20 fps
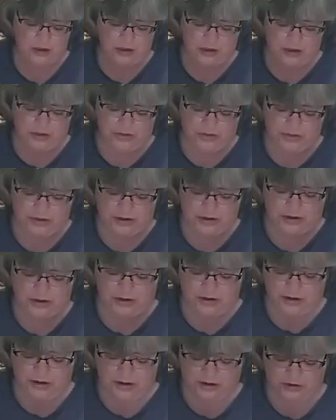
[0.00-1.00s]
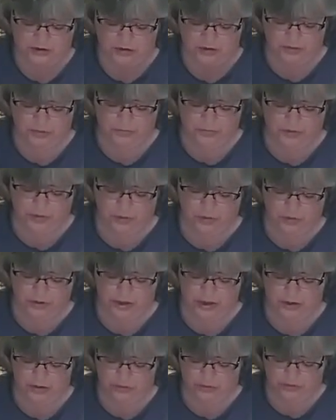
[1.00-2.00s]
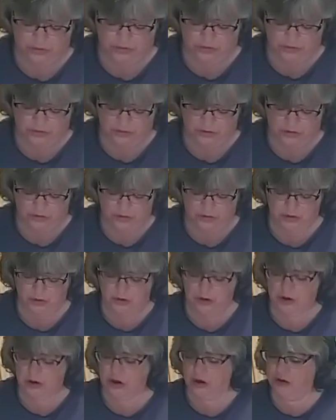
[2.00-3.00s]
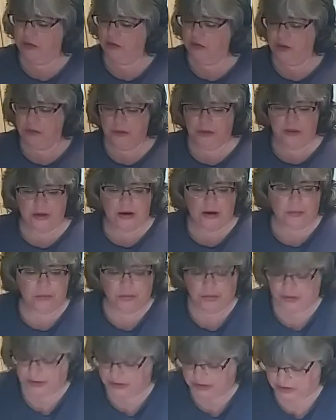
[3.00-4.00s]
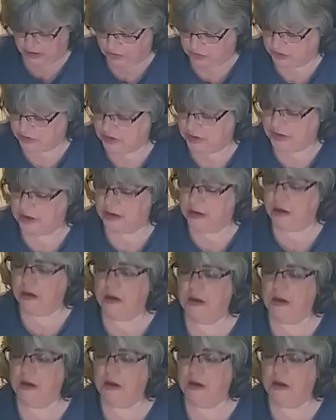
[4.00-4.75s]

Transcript: I think it actually would be okay with the ribbon that I plan to use in there.